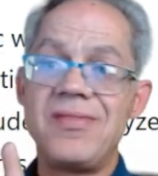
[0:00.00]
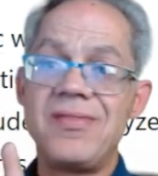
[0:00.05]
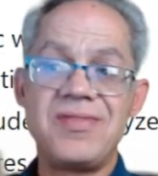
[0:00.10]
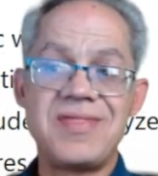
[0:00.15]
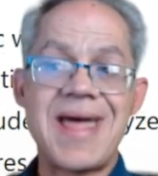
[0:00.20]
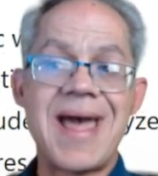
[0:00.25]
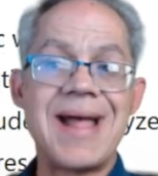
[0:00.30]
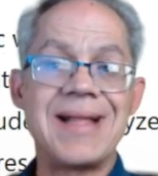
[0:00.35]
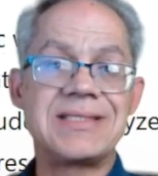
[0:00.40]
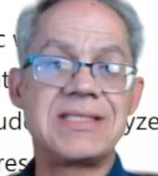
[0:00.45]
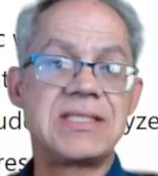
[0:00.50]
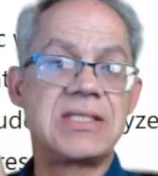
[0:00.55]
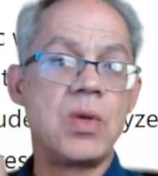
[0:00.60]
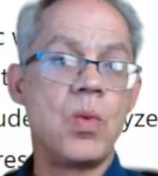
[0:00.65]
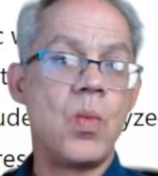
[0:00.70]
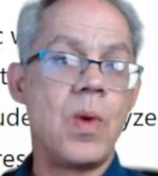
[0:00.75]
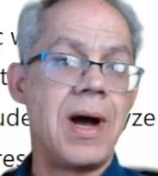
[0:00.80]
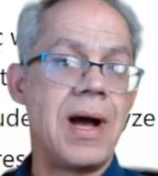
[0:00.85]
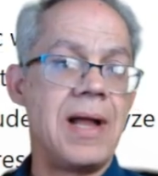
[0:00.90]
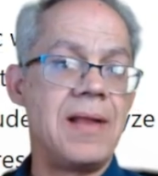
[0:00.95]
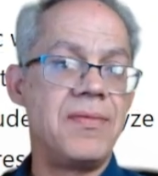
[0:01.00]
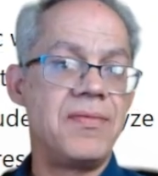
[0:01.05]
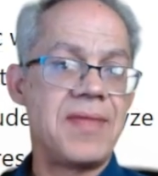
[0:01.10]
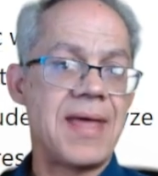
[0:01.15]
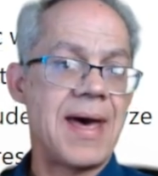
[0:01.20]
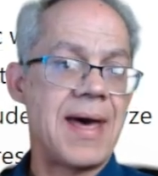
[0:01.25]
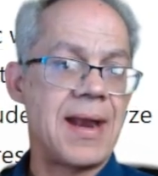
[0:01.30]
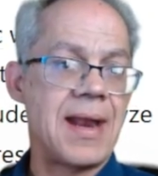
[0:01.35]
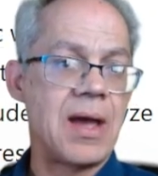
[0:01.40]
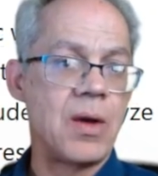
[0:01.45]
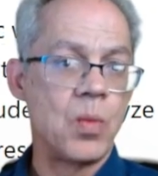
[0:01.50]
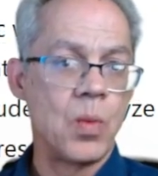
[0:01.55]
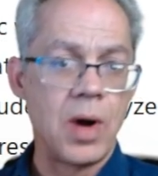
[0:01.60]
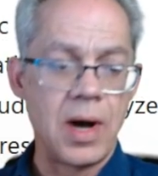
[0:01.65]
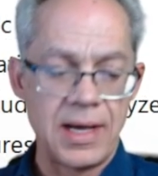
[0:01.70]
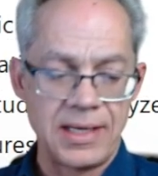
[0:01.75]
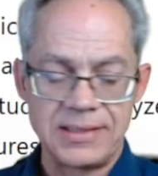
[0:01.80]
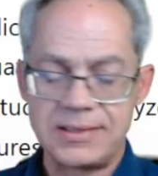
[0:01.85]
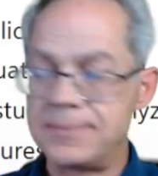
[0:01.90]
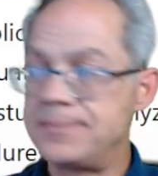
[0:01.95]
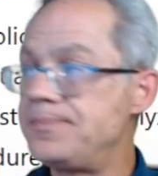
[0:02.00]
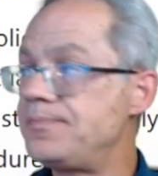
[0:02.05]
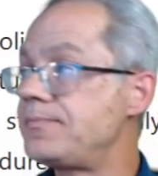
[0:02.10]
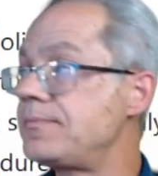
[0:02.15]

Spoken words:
that's the one that I want.